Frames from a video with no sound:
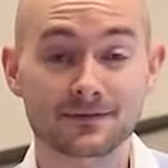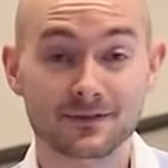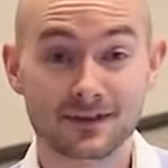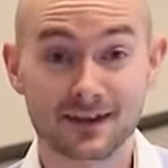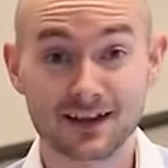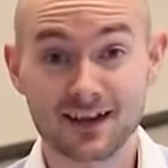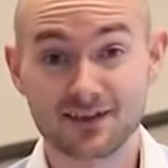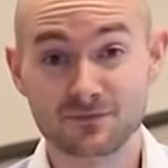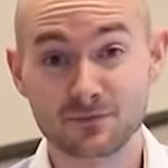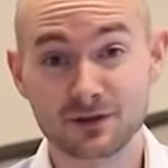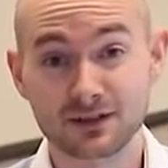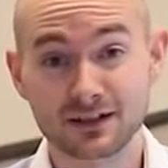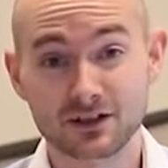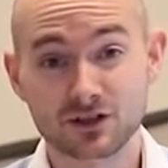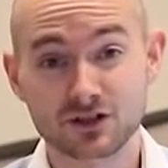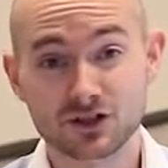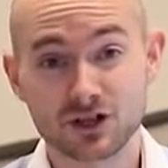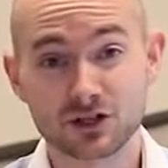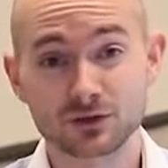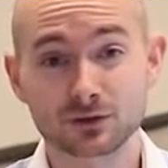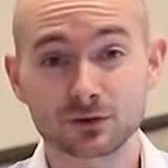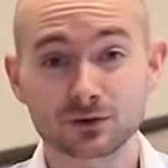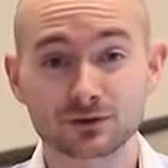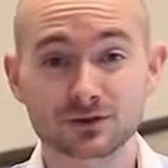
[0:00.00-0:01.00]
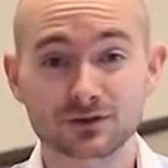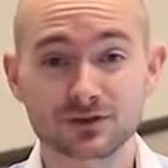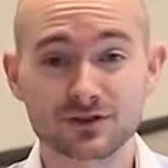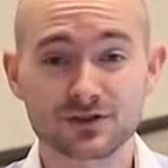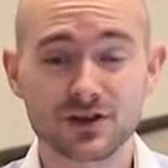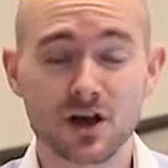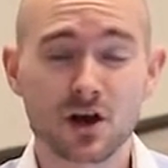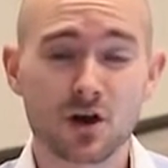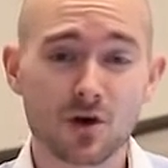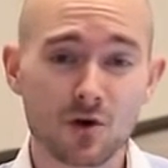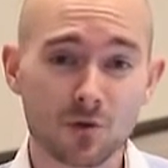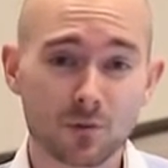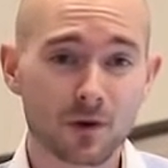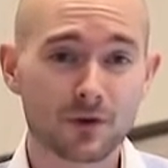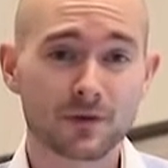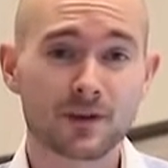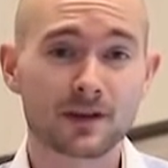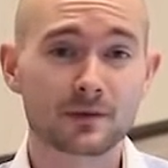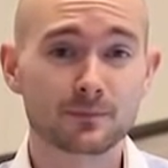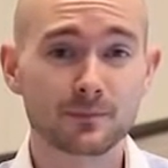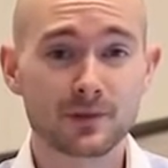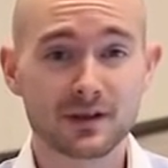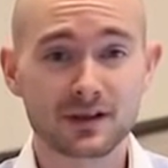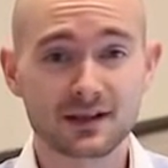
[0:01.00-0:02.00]
give money to shareholders. One
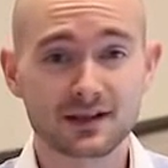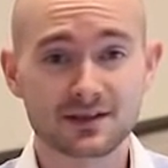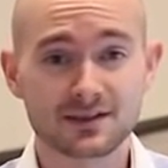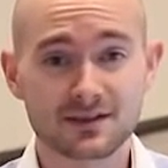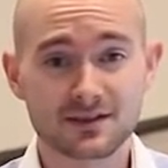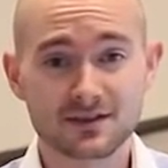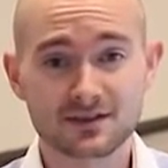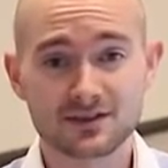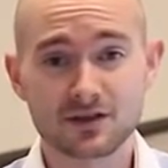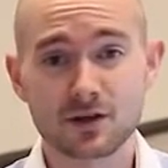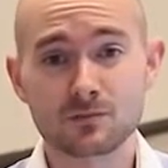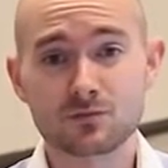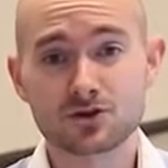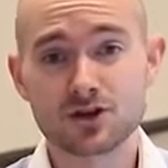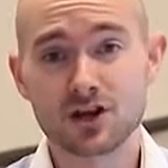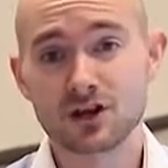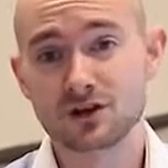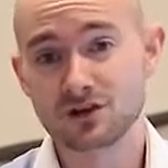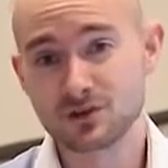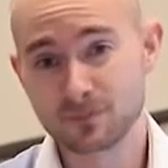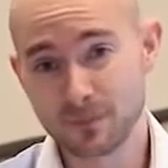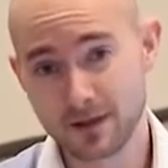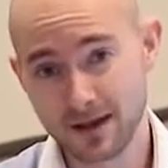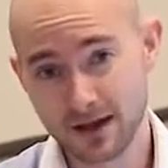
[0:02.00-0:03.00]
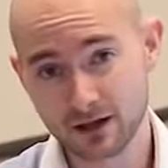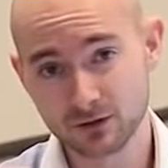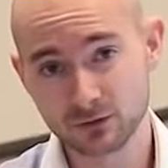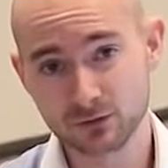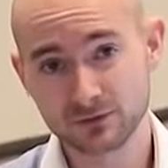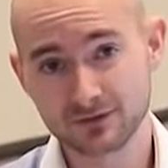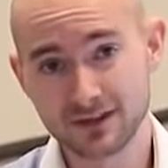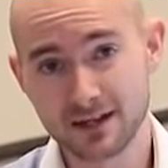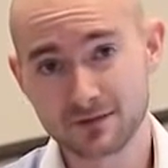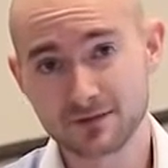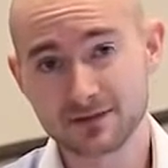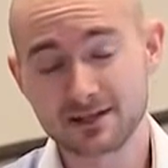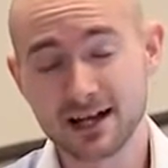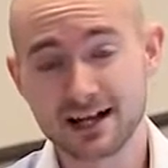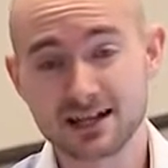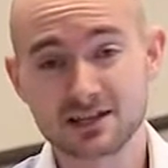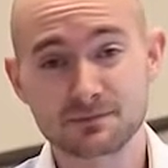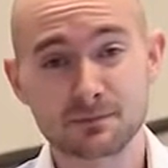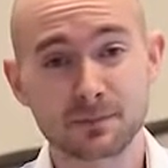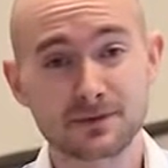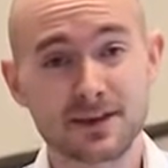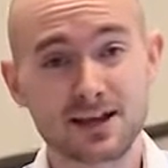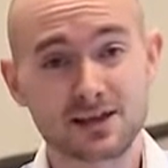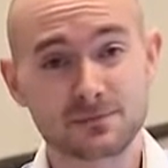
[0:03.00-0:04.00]
thing being is some shares pay a low
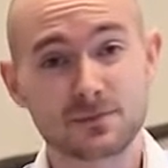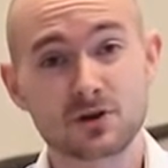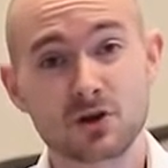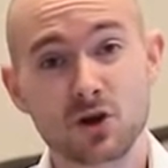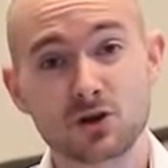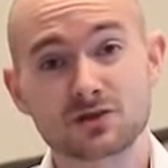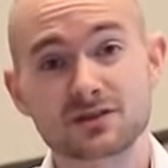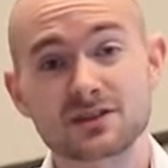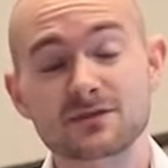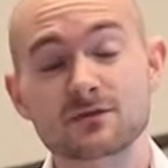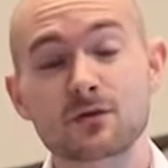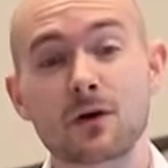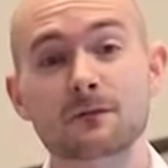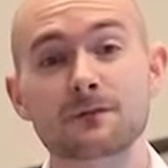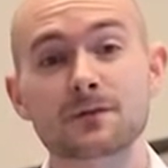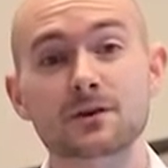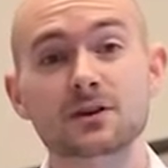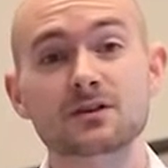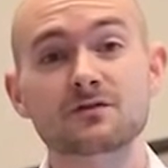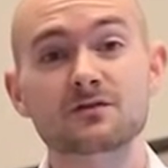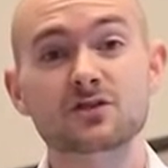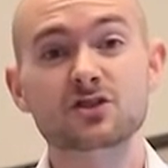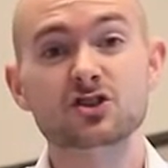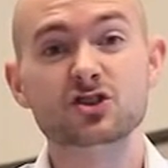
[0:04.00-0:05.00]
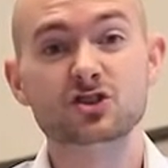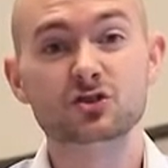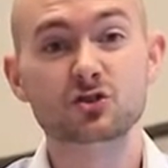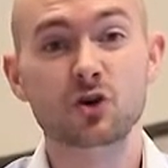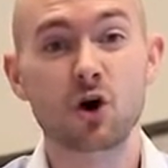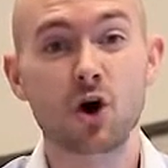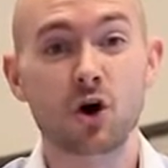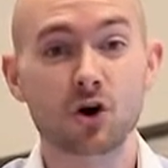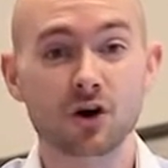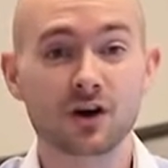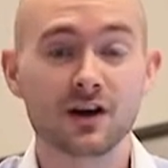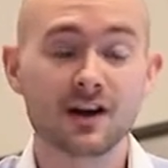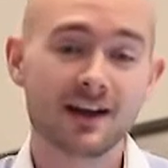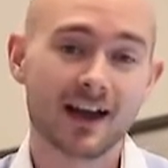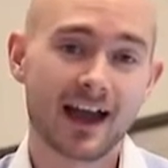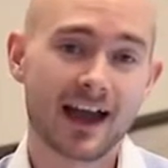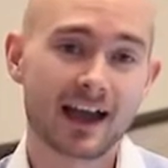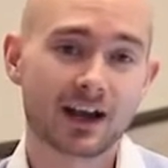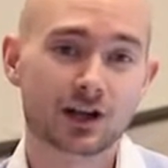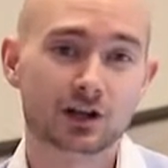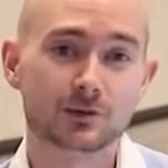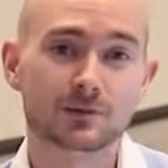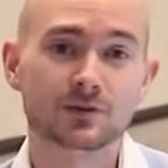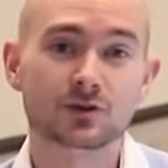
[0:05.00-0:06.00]
dividend, but that's because they've got very, very strong
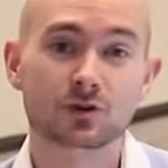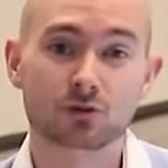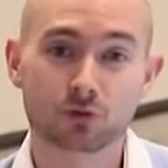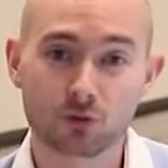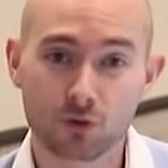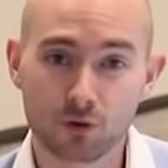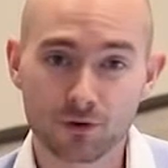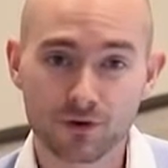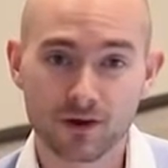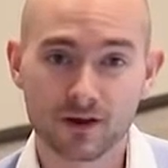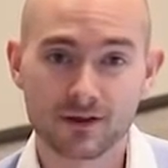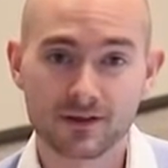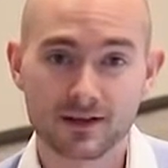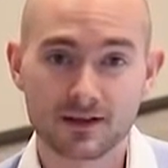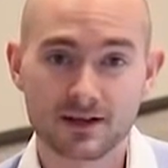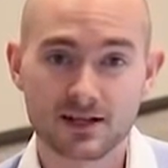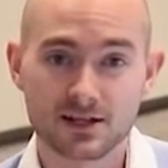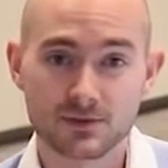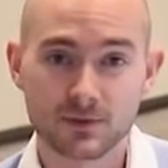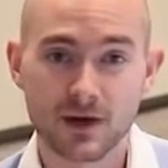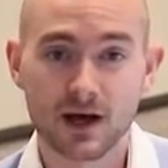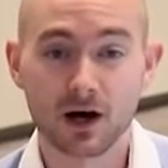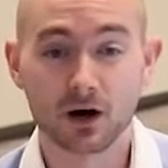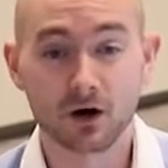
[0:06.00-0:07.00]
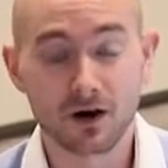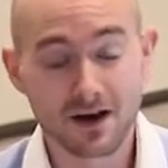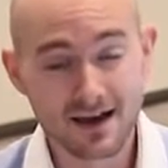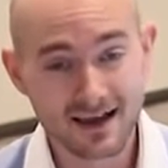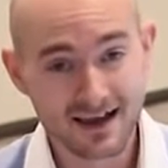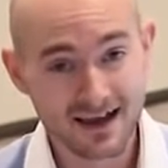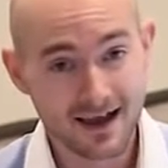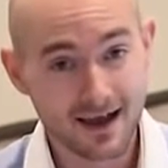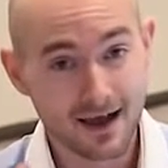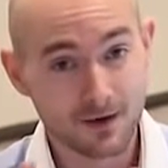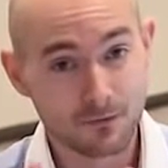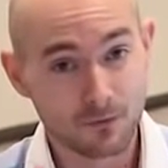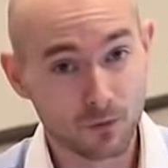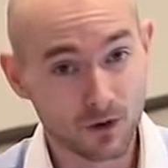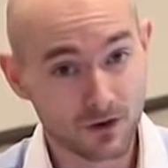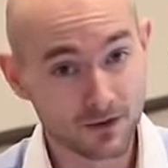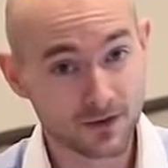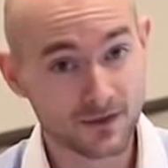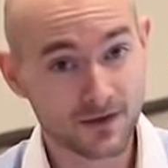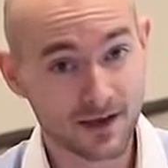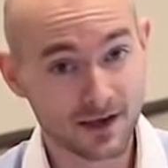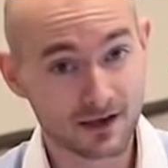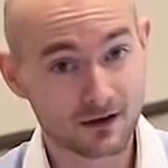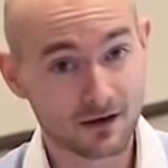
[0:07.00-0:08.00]
economic growth out there as well. One
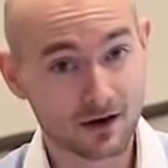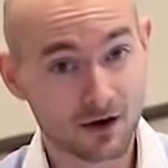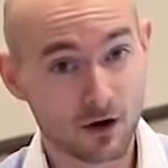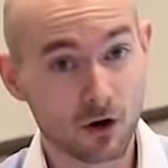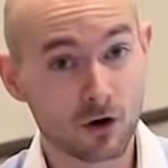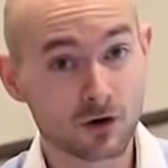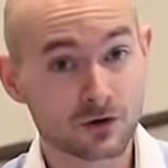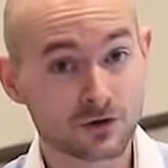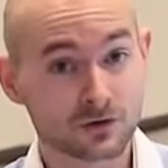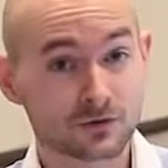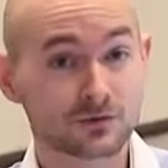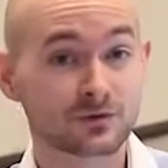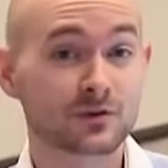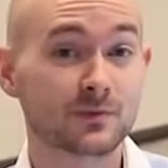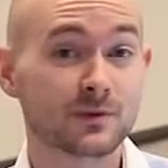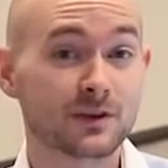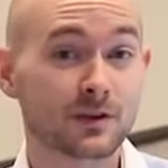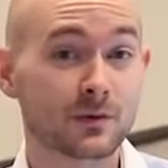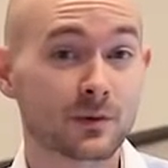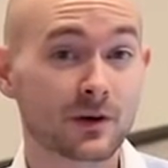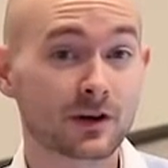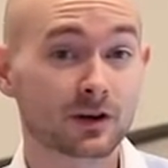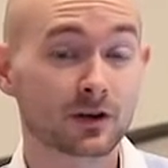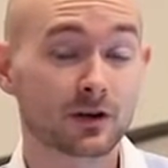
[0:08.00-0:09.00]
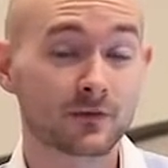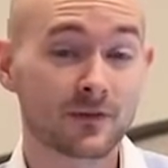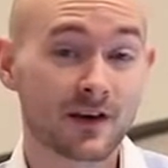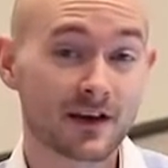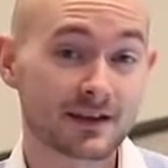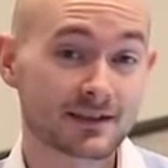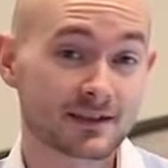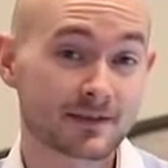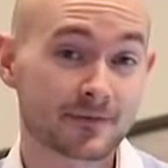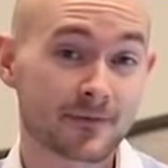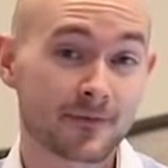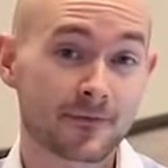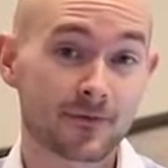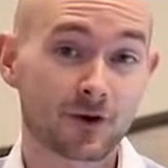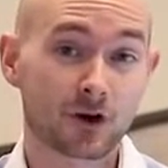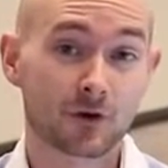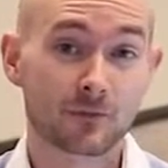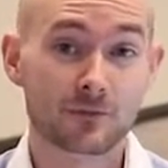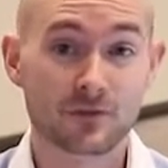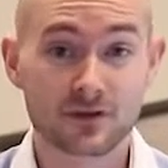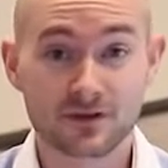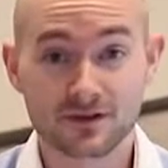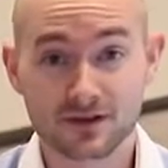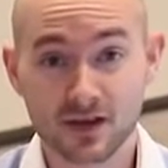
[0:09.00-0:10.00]
thing also to be aware of is if a
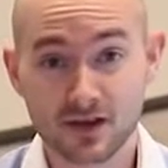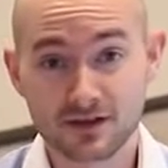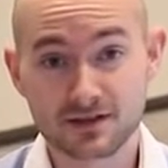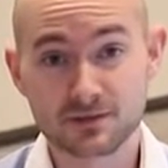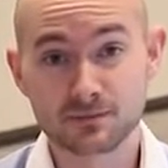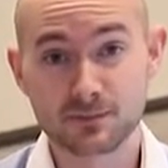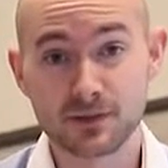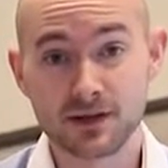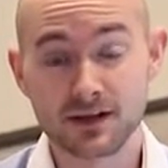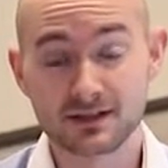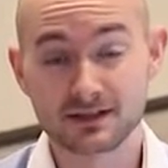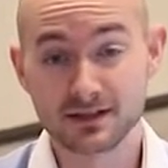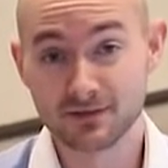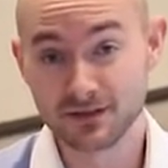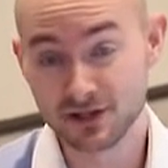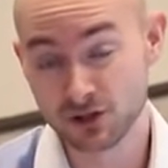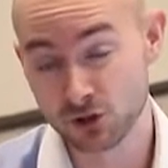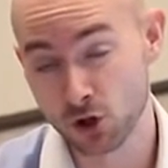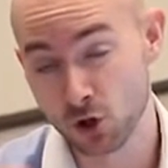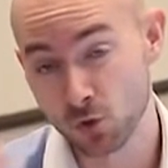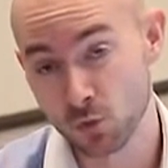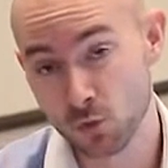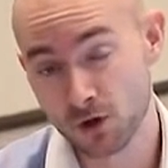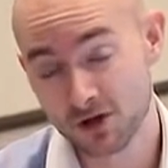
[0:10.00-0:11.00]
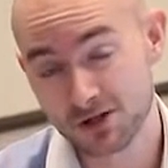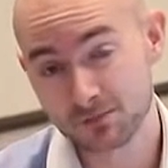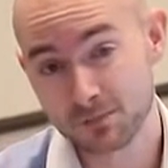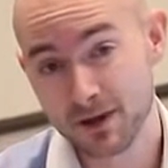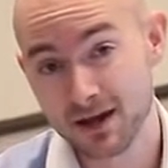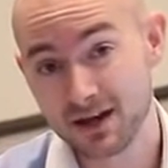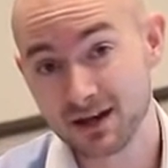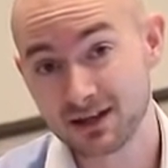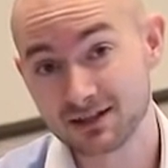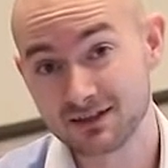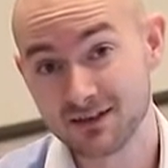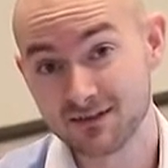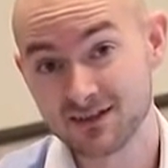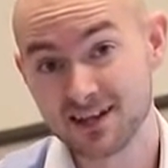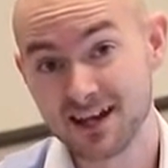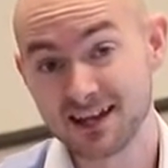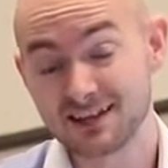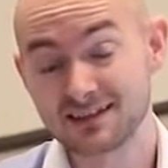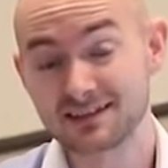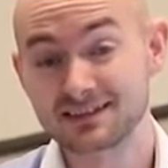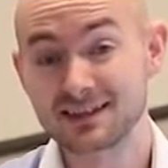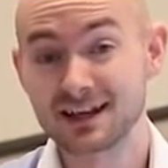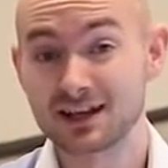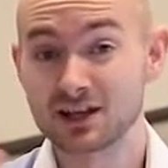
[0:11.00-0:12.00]
firm doesn't pay a dividend or was paying a
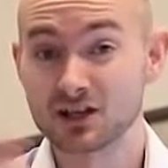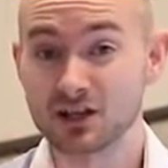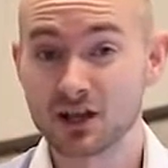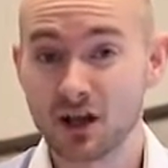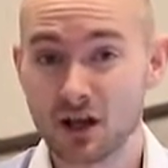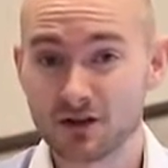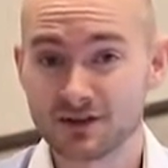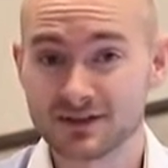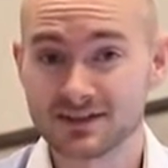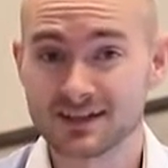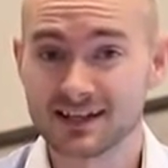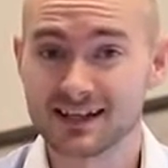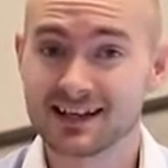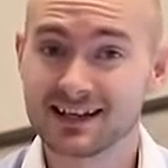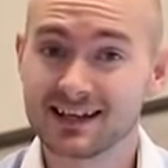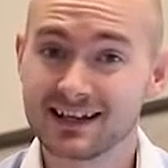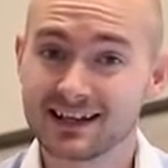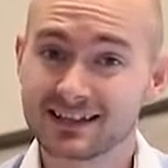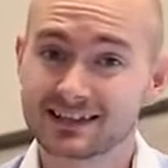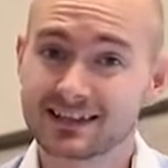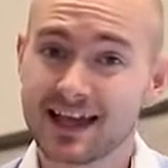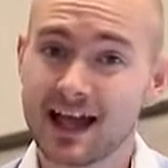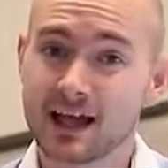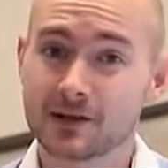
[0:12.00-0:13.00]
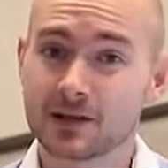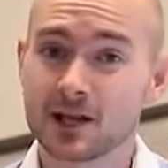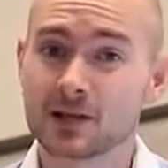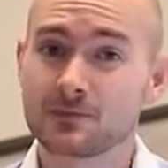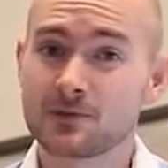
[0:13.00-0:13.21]
dividend then cuts it, that can